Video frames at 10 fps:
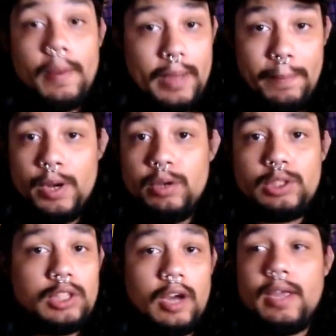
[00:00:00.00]
I made a
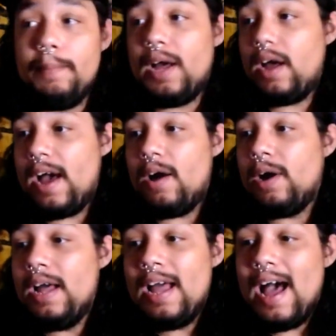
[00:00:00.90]
post talking about
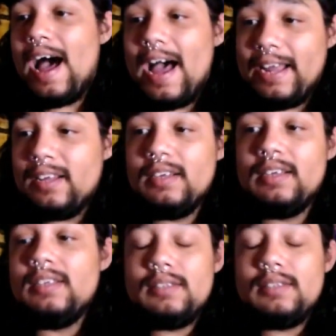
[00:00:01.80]
how I
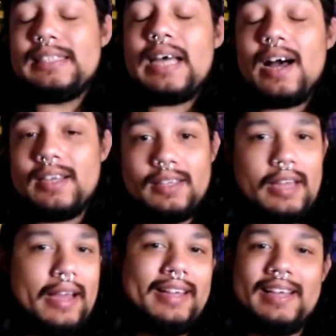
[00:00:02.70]
suck.
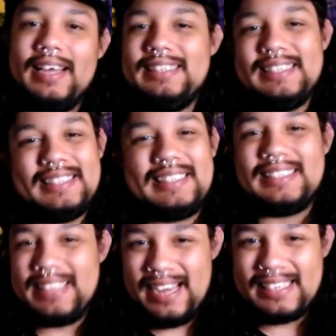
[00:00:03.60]

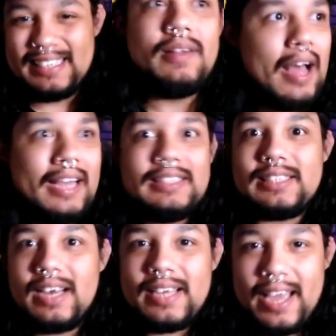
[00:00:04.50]
I
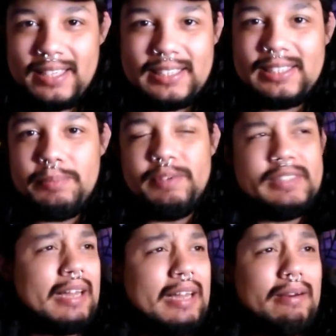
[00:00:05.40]
suck at Disney
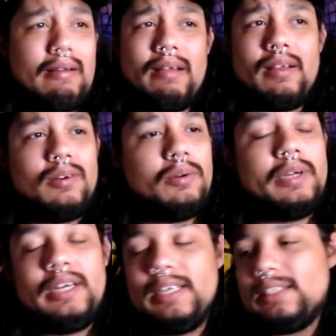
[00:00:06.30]
movies. I don't know
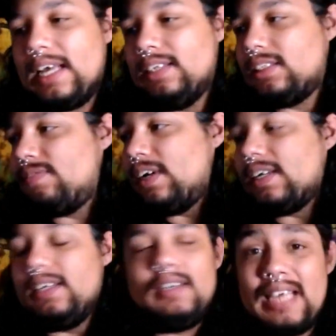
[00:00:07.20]
what it is. I just
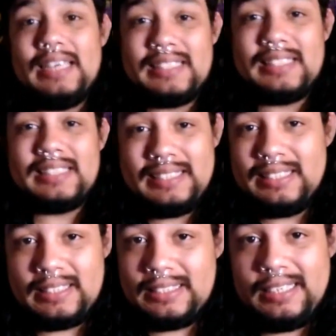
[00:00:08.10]

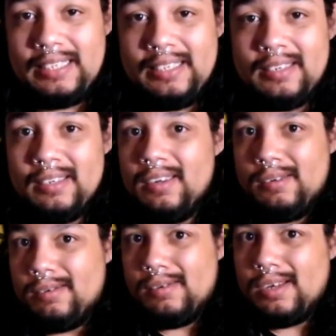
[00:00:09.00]
didn't see
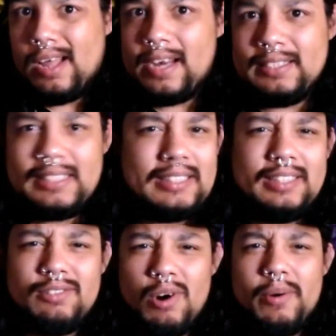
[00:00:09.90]
a lot of
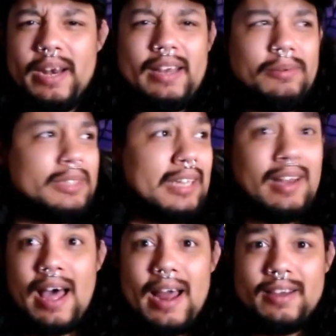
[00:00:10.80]
Disney growing. There was a
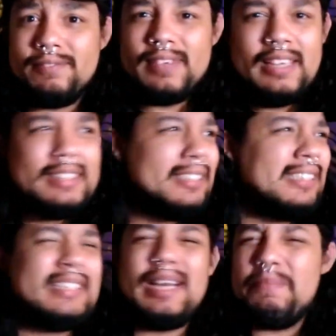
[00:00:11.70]
lot of
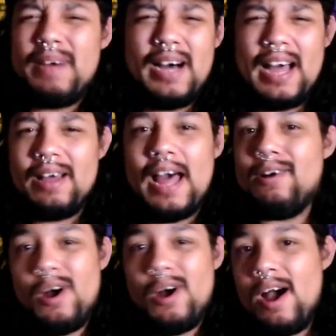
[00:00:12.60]
cinema. I
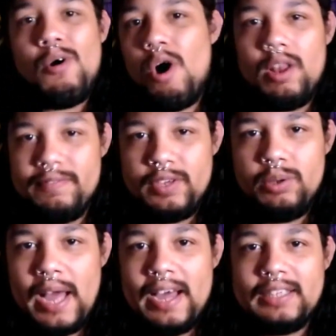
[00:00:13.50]
don't know how all of
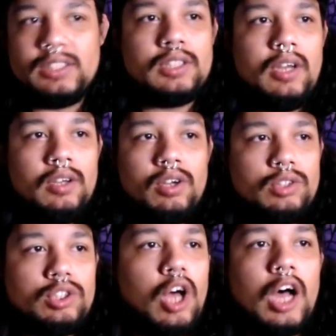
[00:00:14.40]
you guys
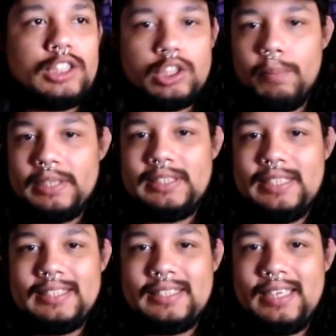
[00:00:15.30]
saw so much
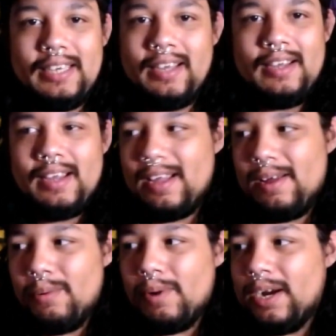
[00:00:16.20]
Disney.
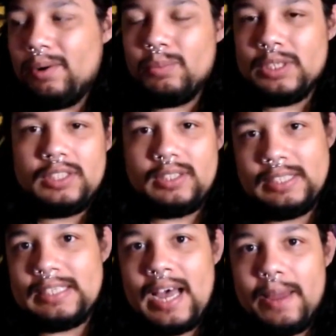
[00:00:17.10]
Where was the
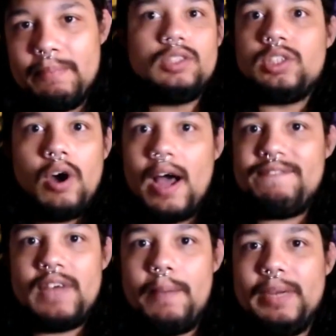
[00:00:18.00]
time? So I
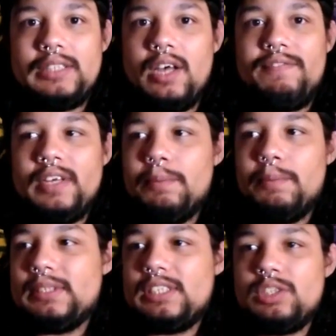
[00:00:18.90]
find myself in a
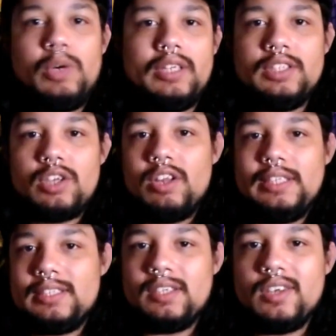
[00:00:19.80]
position where there's all
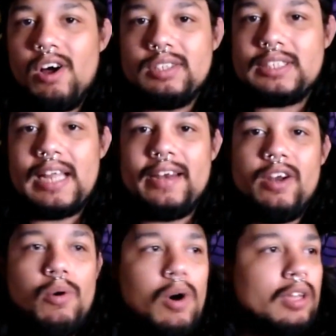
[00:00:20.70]
these adults that
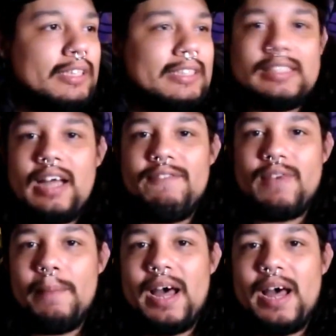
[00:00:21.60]
know all this stuff
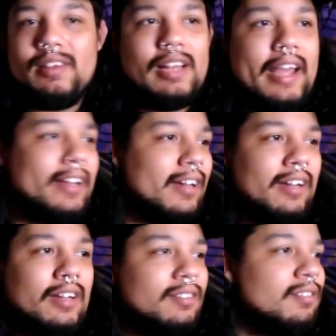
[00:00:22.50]
about, like,
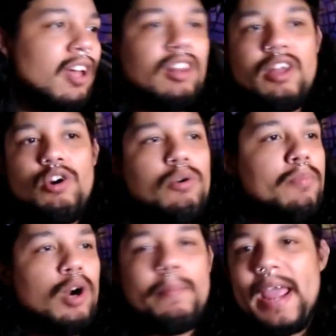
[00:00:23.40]
The Little
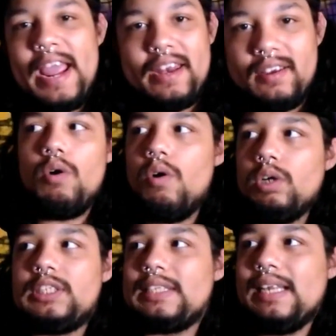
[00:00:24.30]
Mermaid
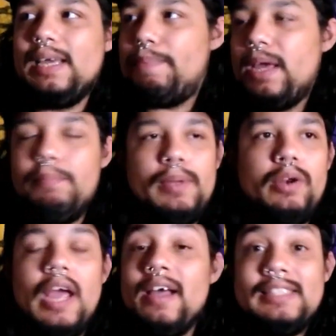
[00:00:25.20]
or Sleeping
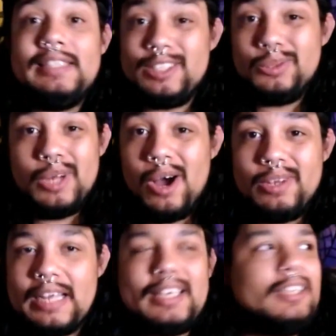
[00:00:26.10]
Beauty. Did you know
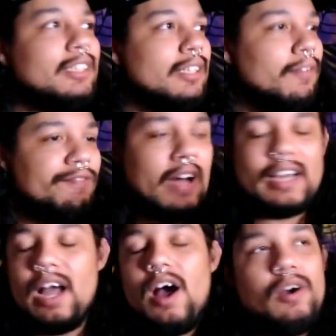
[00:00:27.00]
that there's
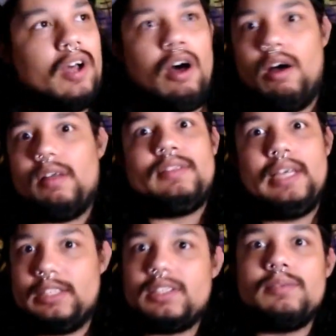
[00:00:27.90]

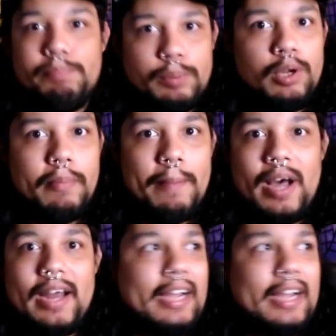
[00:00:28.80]
this blew my mind.